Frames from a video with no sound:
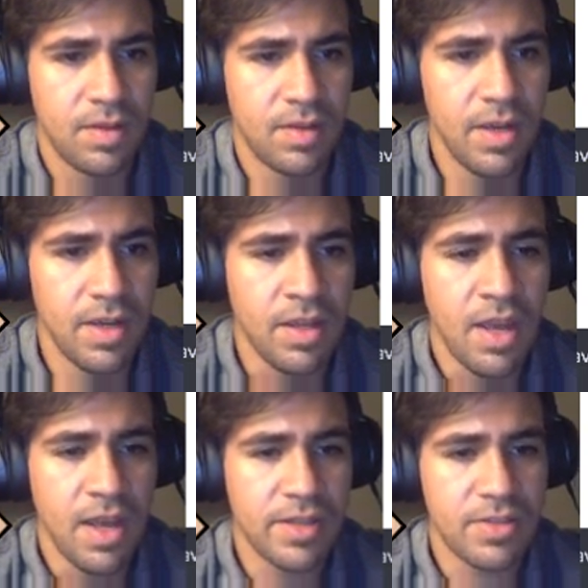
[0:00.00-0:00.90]
Yeah,
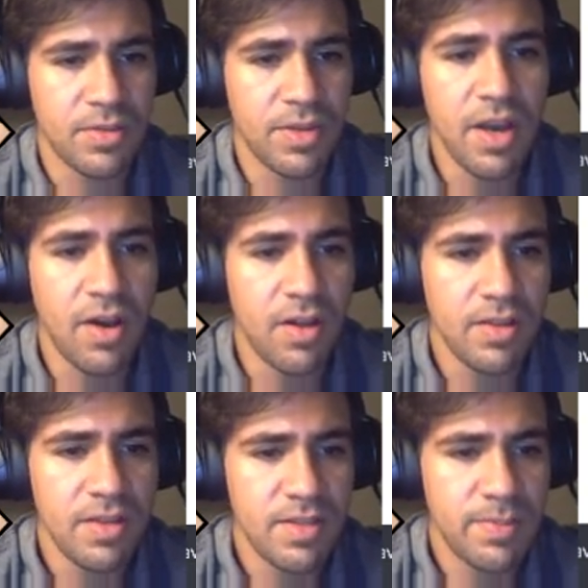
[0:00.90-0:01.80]
and so yeah,
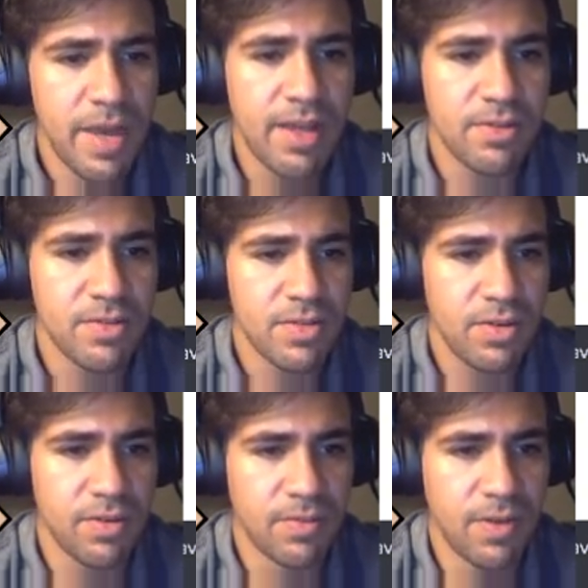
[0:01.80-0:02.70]
all these patterns
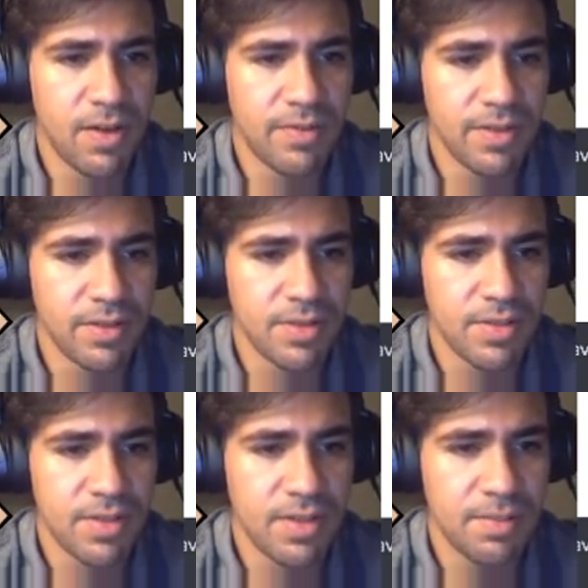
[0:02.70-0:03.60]
are evolving
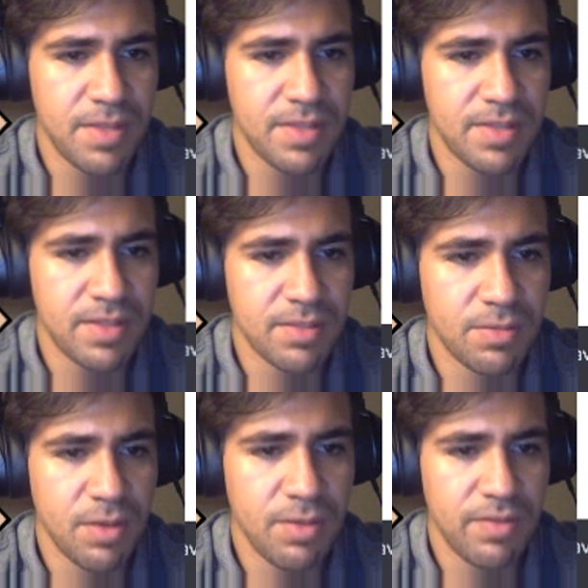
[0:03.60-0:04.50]
just like based on
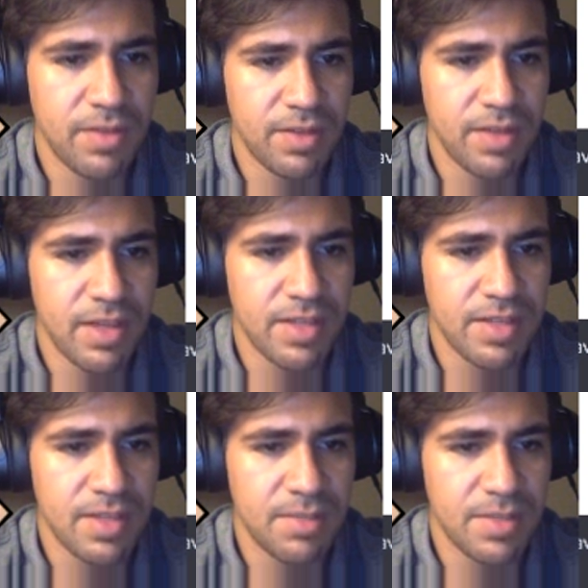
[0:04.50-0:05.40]
what we've done last
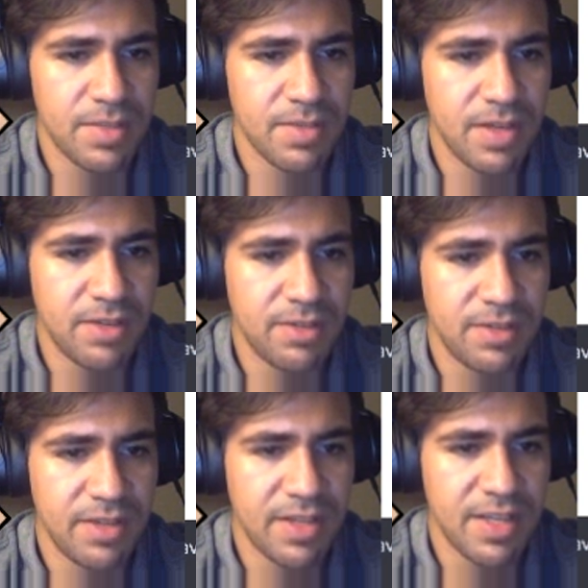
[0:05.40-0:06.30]
time, and so now
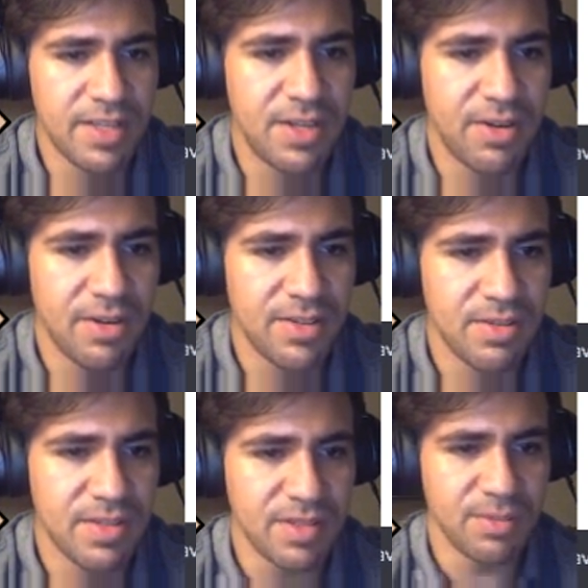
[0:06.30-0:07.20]
I guess you're
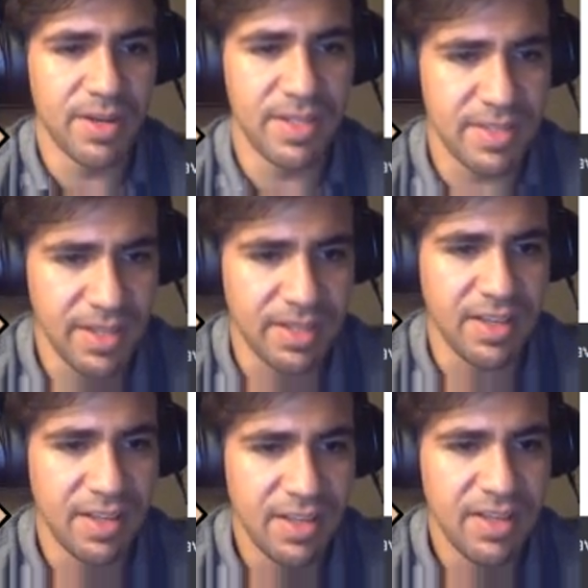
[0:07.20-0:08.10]
also seeing ways like,
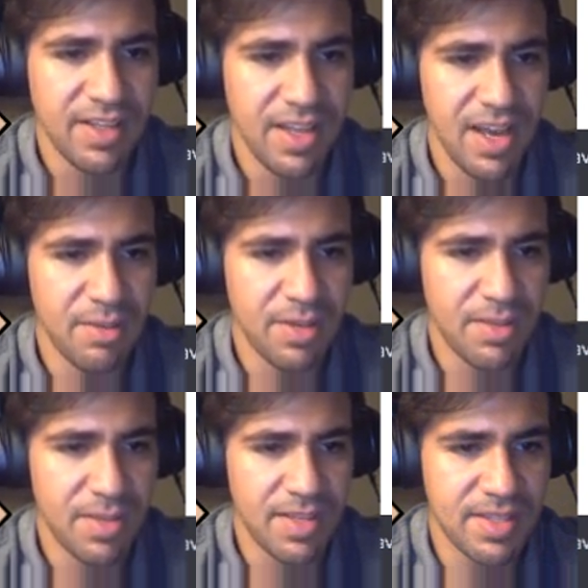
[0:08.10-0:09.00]
yeah, we
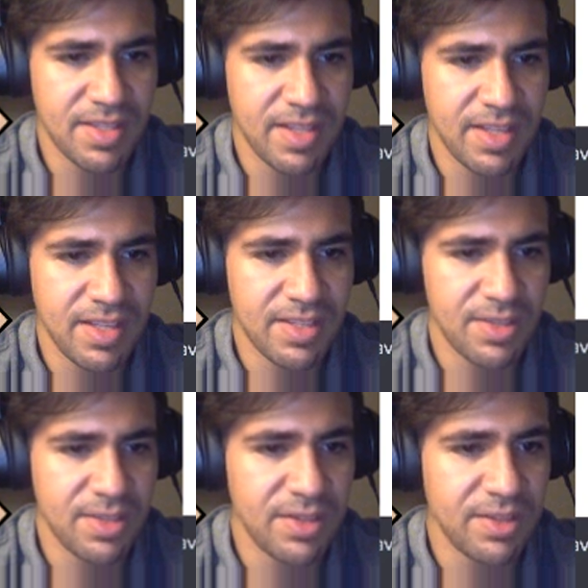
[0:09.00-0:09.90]
can make this a lot
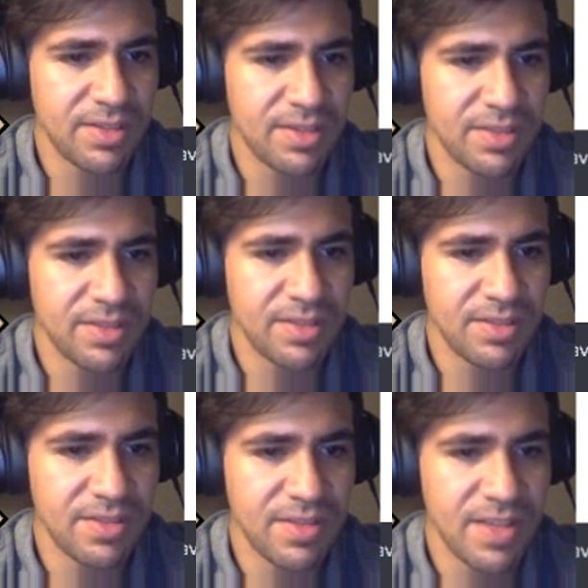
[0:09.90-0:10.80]
easier to do.
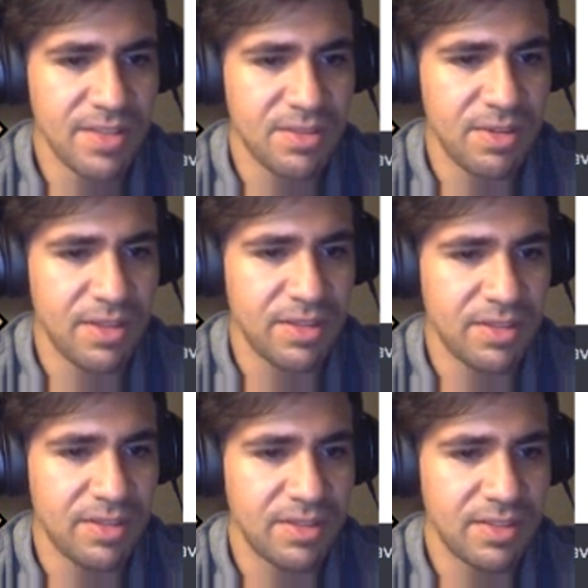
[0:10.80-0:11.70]
So that's great.
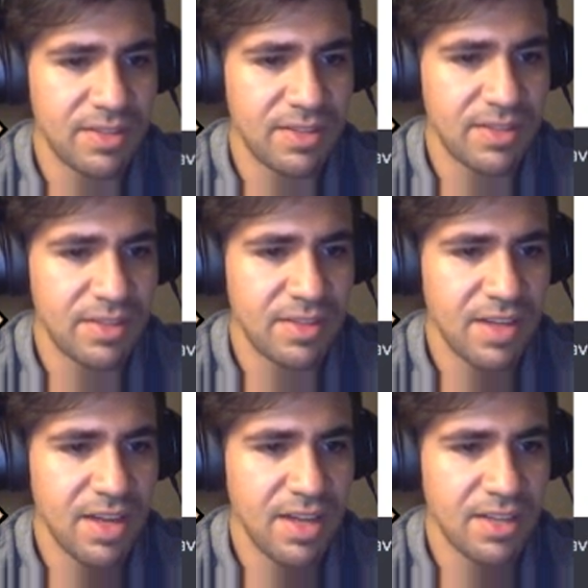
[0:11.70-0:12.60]

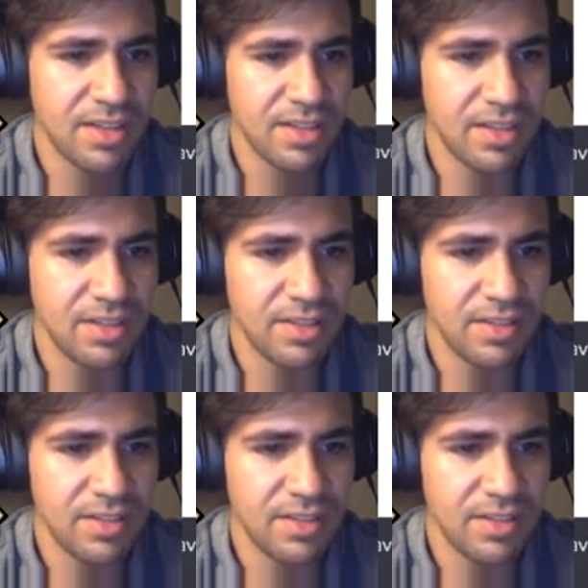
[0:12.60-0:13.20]
I dig it.